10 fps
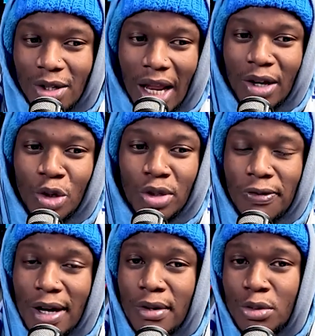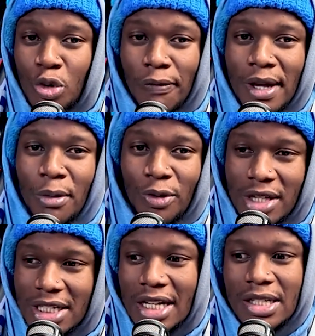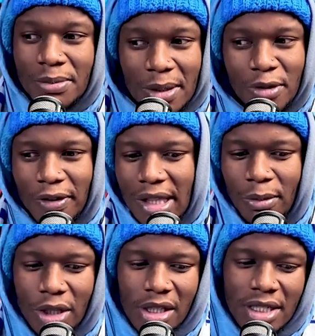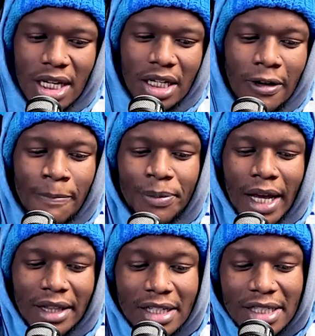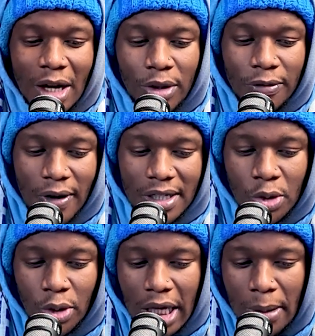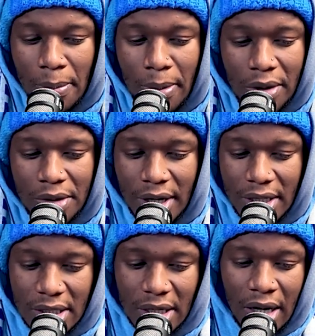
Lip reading: Like, you'd find two of them on one side. Sometimes you find them on the other side. And that is how the first goal came about, right?